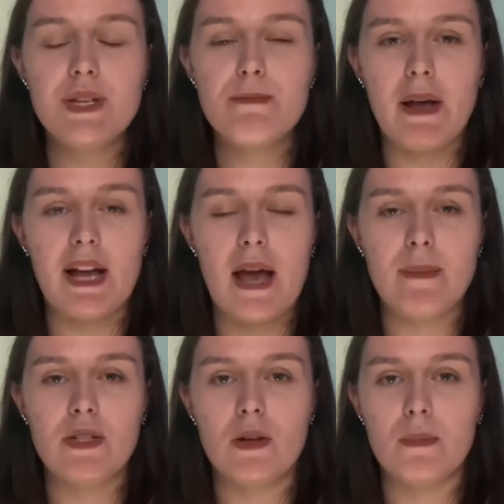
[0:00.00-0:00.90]
by Akemi
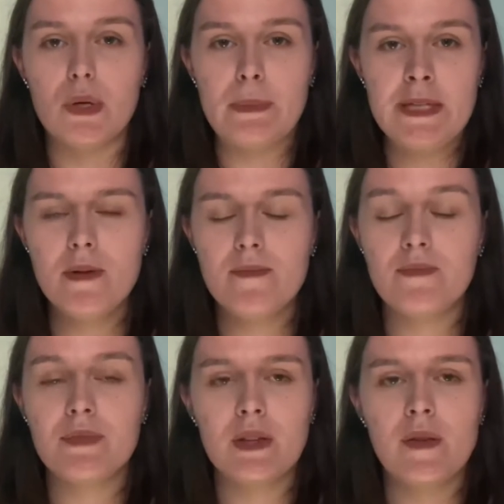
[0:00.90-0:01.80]
Dawn Bowman.
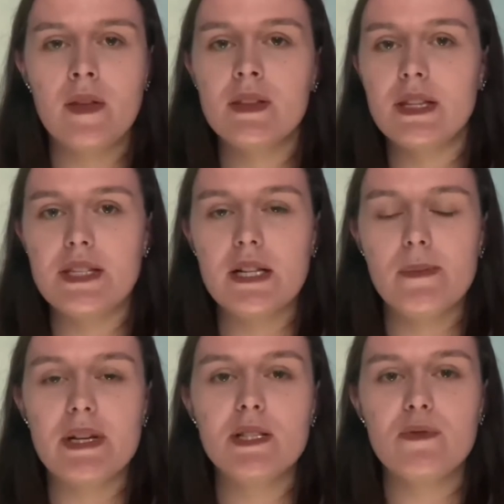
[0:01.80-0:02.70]
The Steel
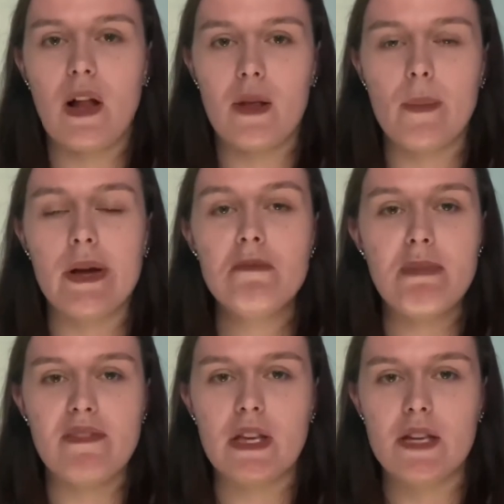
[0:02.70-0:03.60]
Prince Volume 1 by
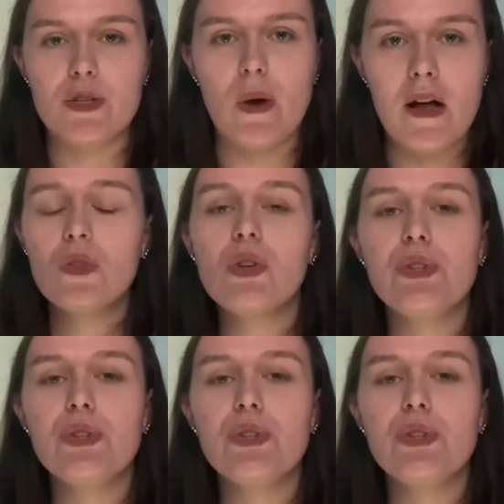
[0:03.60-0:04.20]
V.E. Schwab. You